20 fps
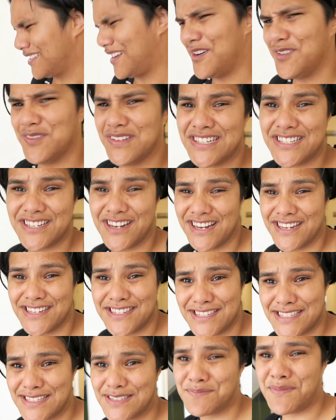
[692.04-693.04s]
Holy shit, I
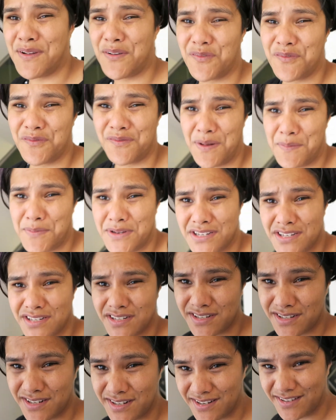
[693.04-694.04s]
can just smell
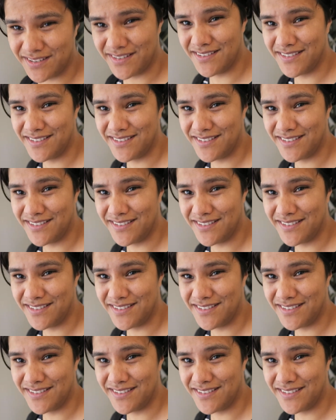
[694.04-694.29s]
rubbish.